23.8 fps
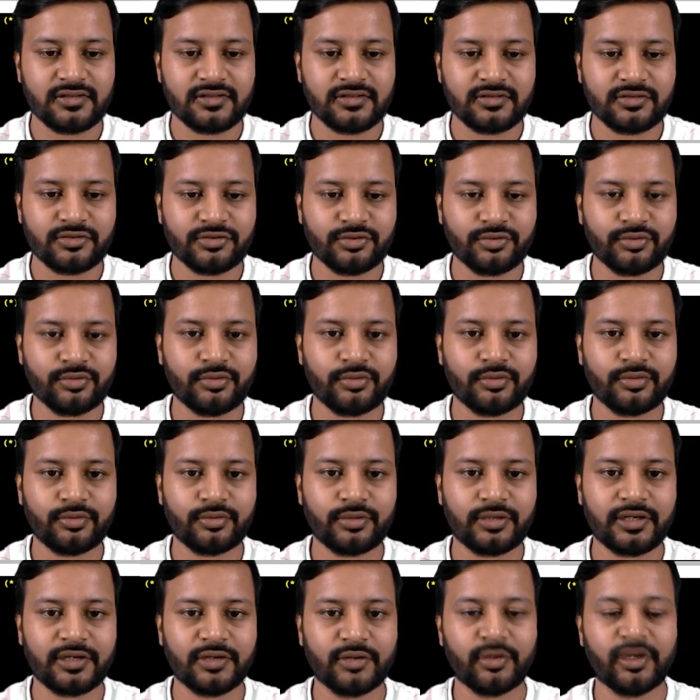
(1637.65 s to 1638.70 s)

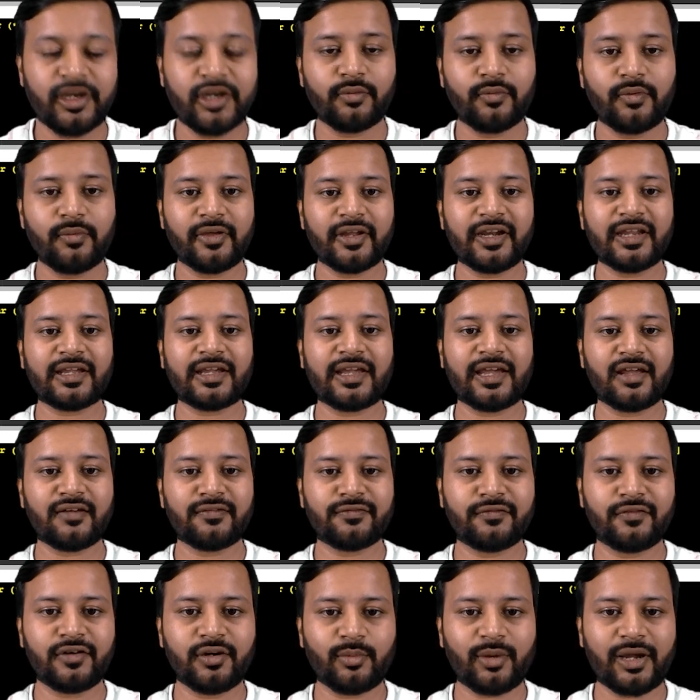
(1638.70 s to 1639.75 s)
So you need to be very
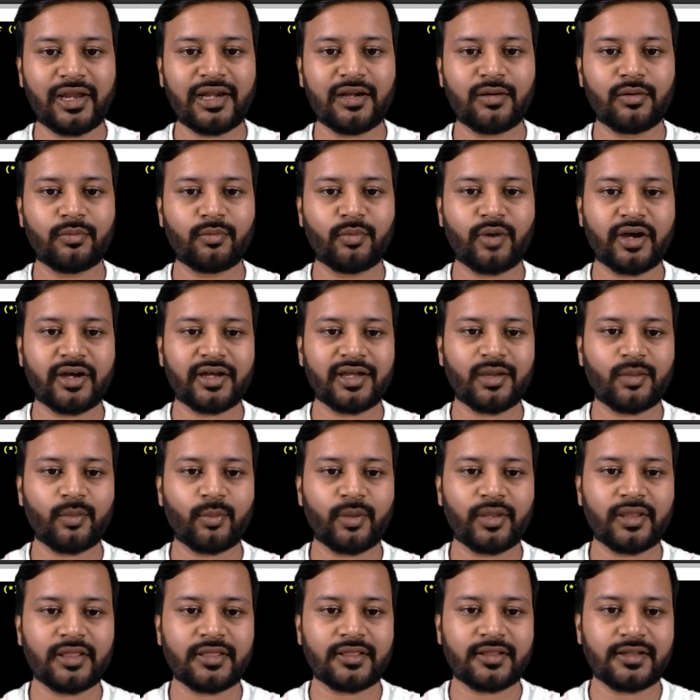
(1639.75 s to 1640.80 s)
careful while working
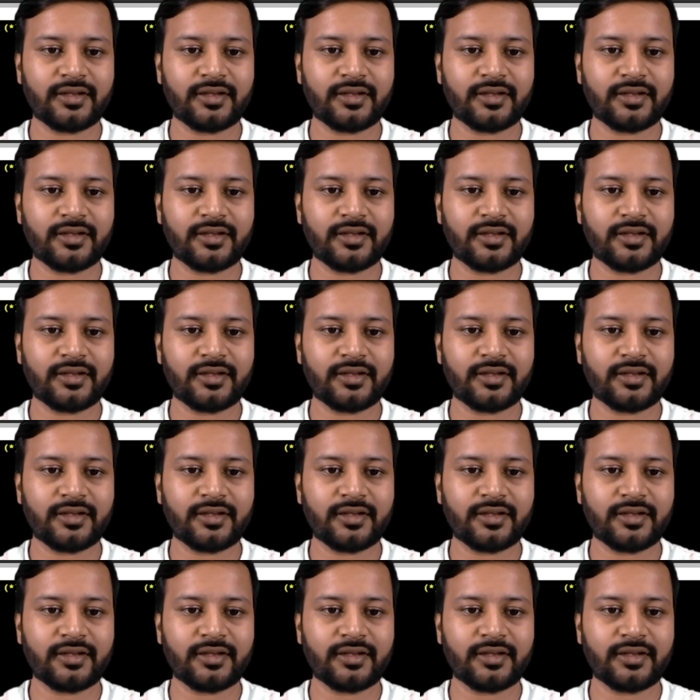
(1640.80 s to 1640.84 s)
with